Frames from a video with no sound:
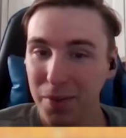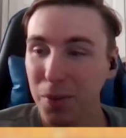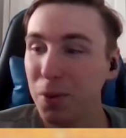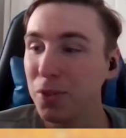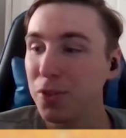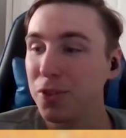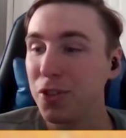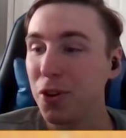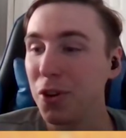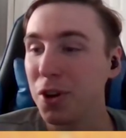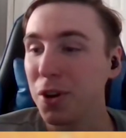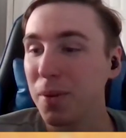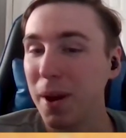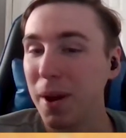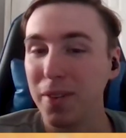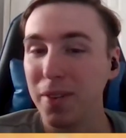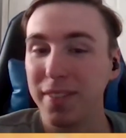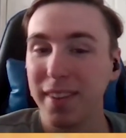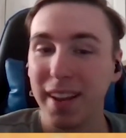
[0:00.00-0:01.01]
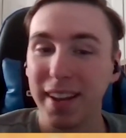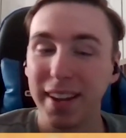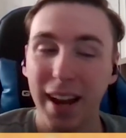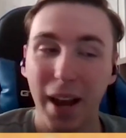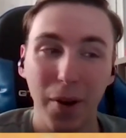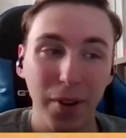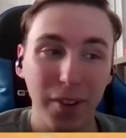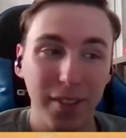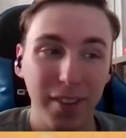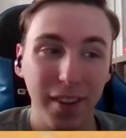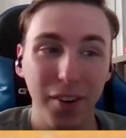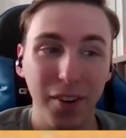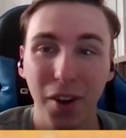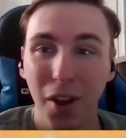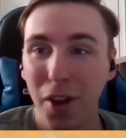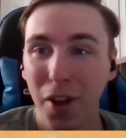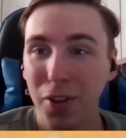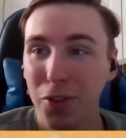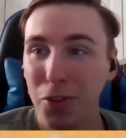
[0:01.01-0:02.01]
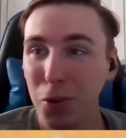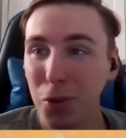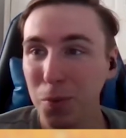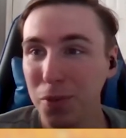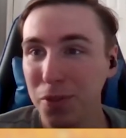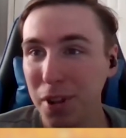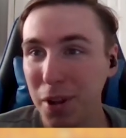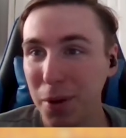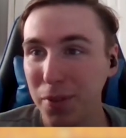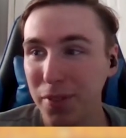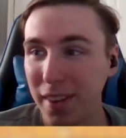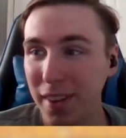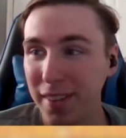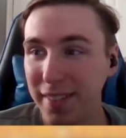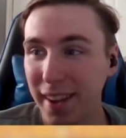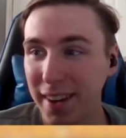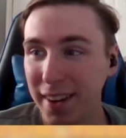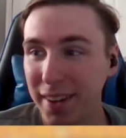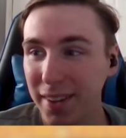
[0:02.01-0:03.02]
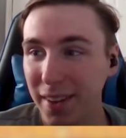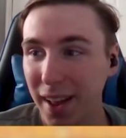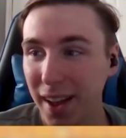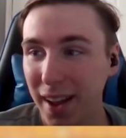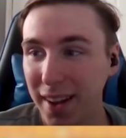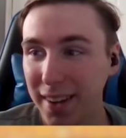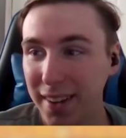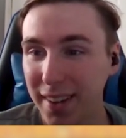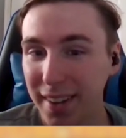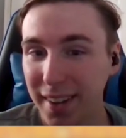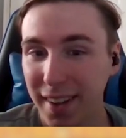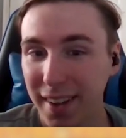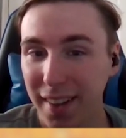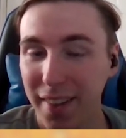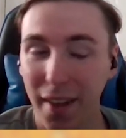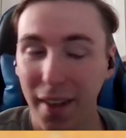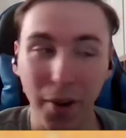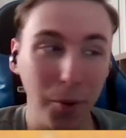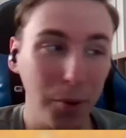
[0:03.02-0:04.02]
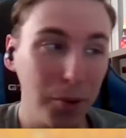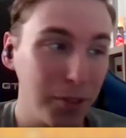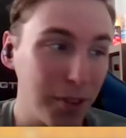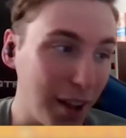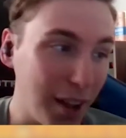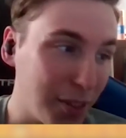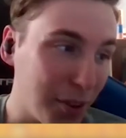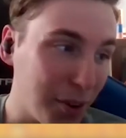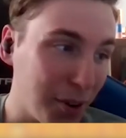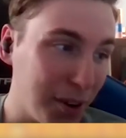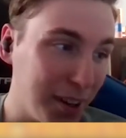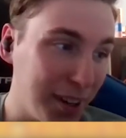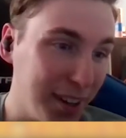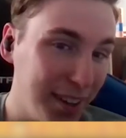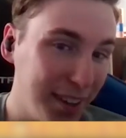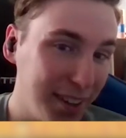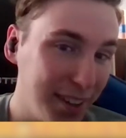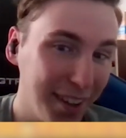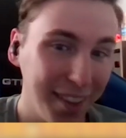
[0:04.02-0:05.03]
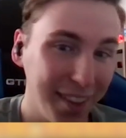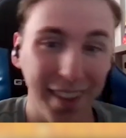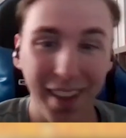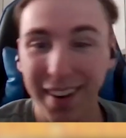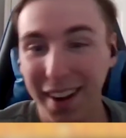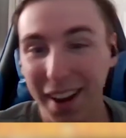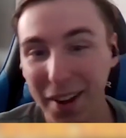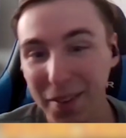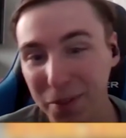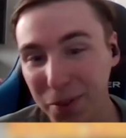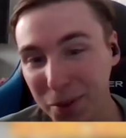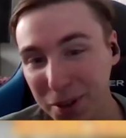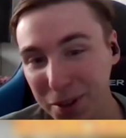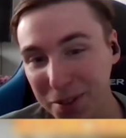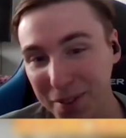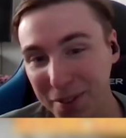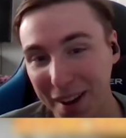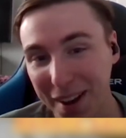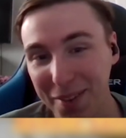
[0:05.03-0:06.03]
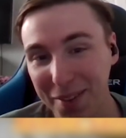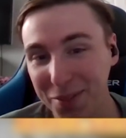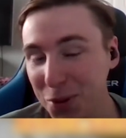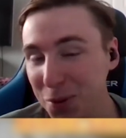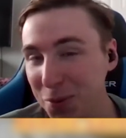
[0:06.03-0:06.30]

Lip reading: We'll joke around saying how it said Doomsday was at 10 o'clock. Then it was 9:30. Then 9:45.